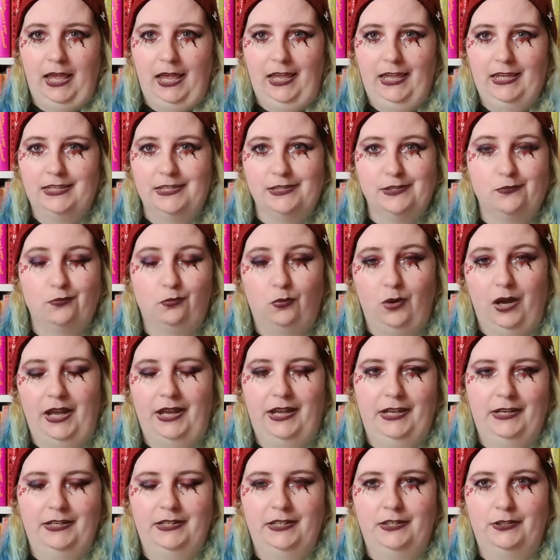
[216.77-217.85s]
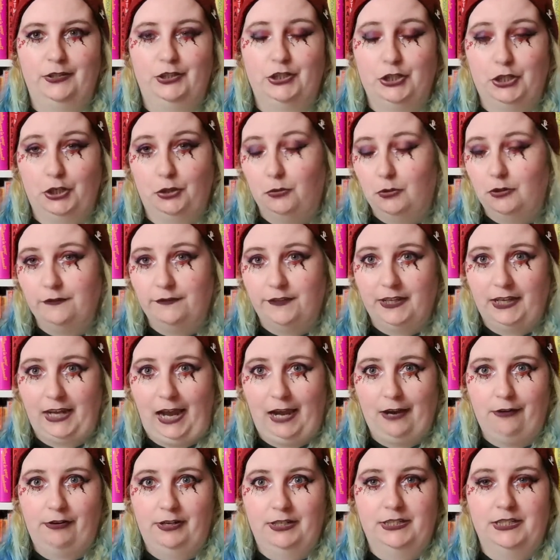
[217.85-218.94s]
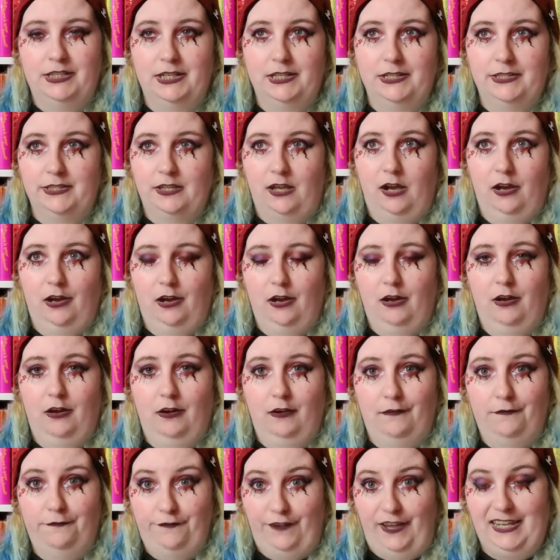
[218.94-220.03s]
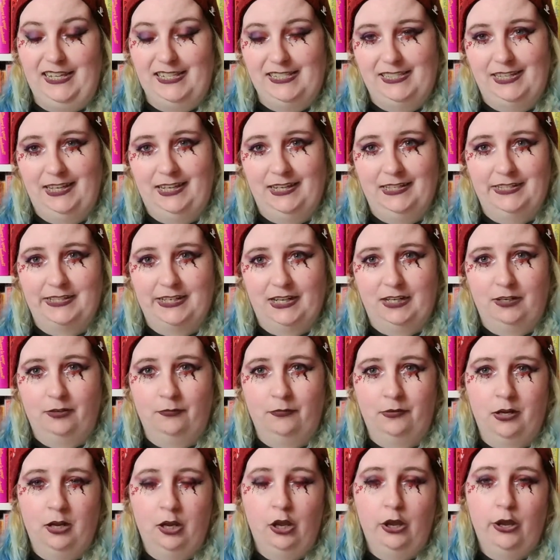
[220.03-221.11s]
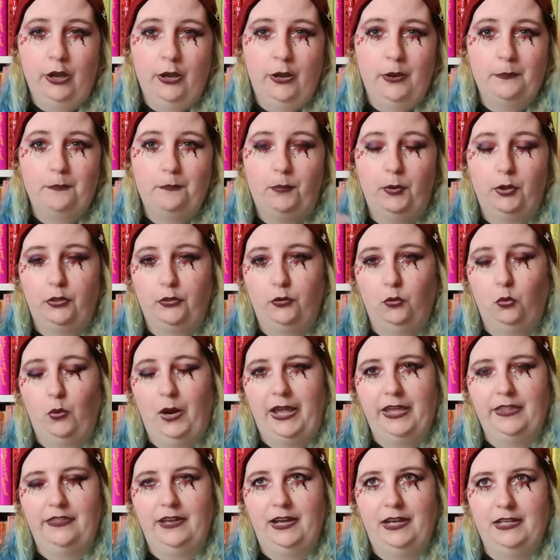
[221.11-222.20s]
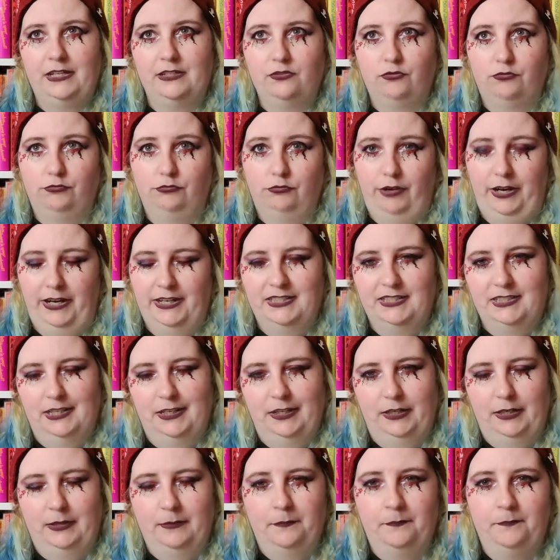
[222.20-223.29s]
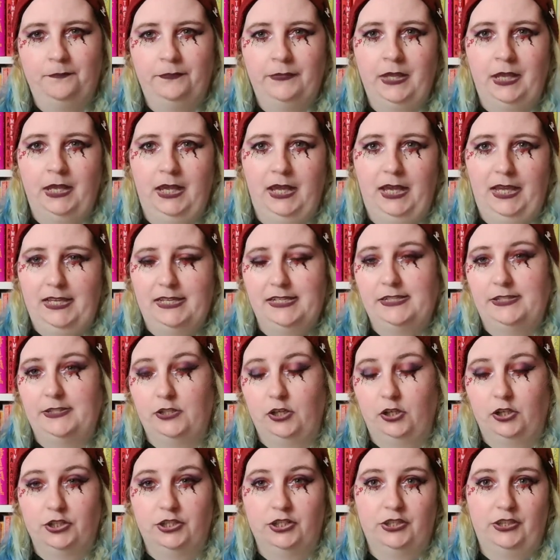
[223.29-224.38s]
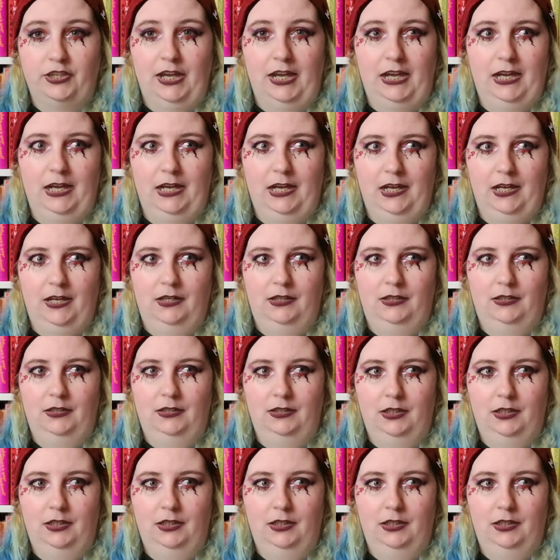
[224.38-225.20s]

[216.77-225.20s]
is when 2 of the characters are facing it down, but the way that it's written is such that